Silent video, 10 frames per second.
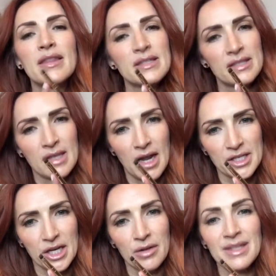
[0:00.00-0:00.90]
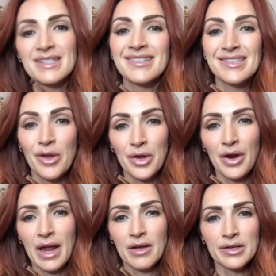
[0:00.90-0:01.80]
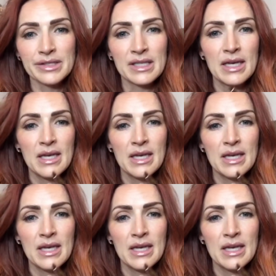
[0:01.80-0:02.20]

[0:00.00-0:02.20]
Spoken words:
this isn't eyeshadow, this is Know Your Angles.